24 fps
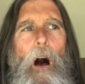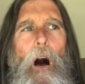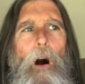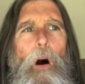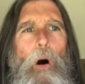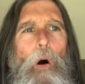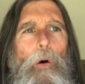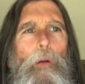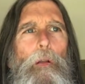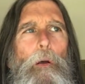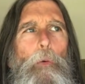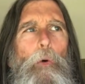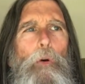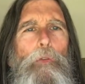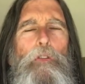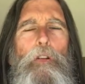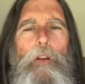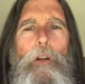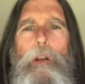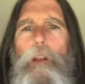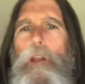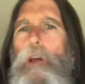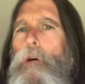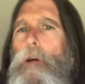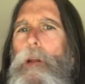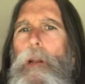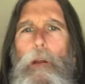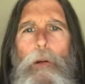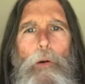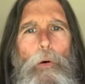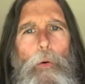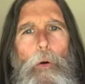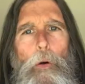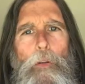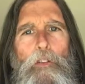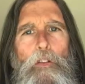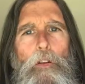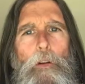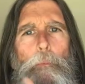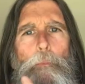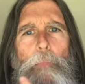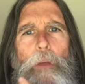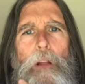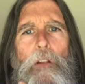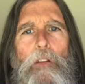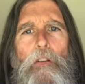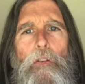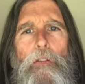all I want you to do, and I don't want you to
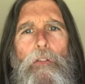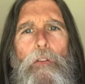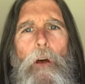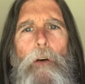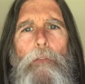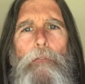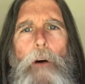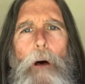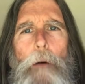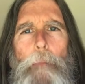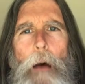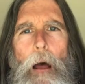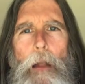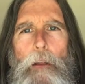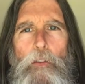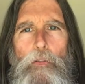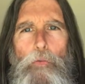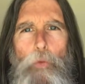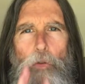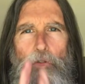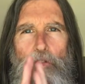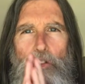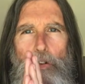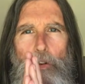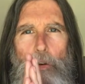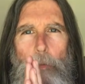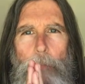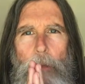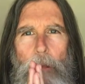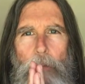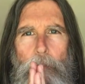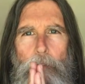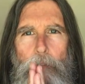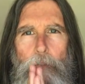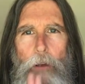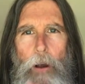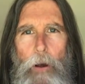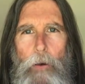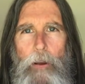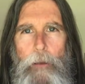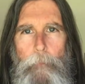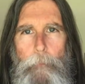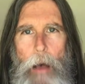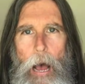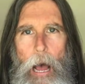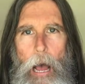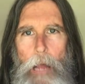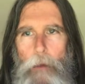beat yourself up, I just want you to be very
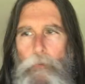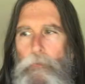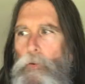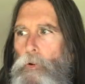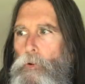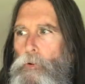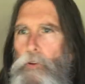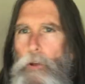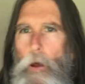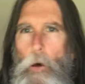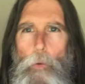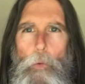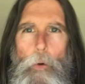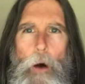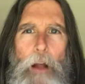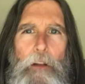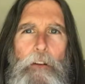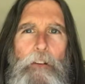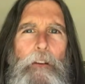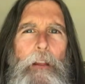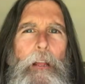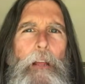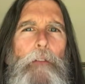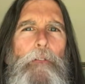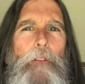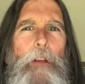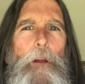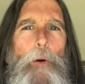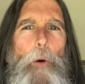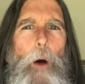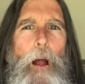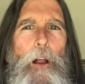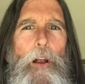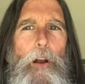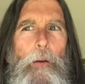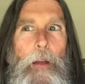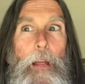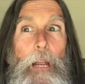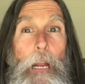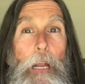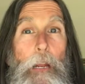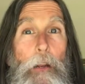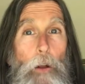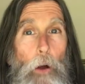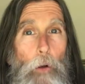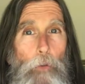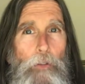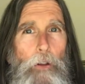mindful. Don't watch TV while you're
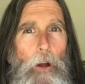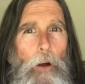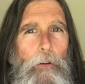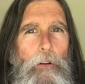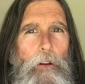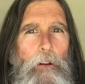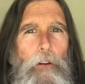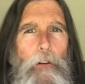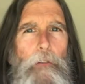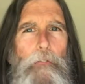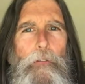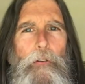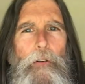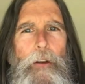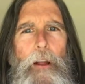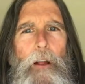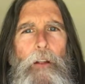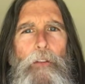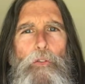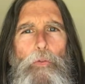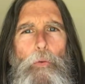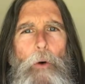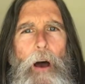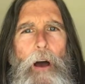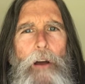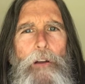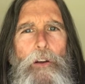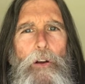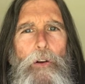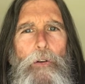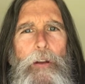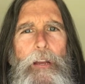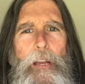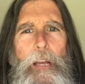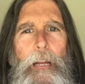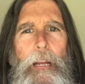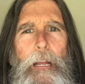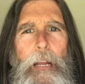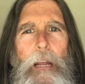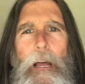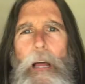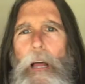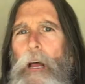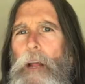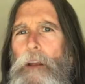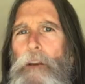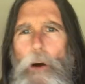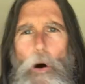eating. Don't talk to your friends while you're eating.
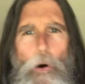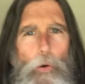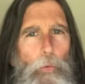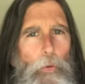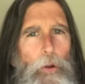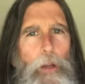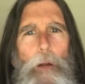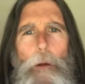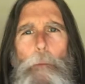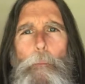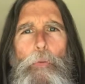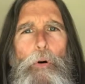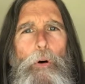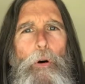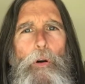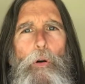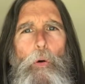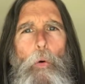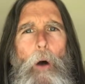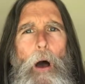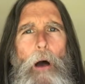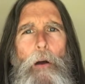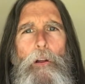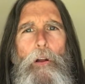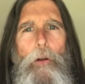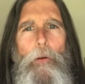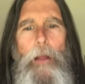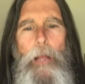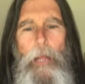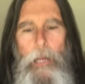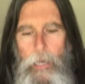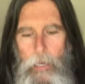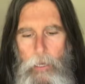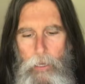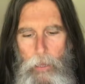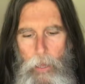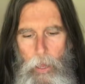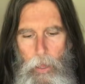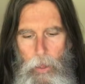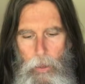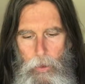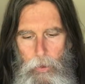Don't read a book while you're eating.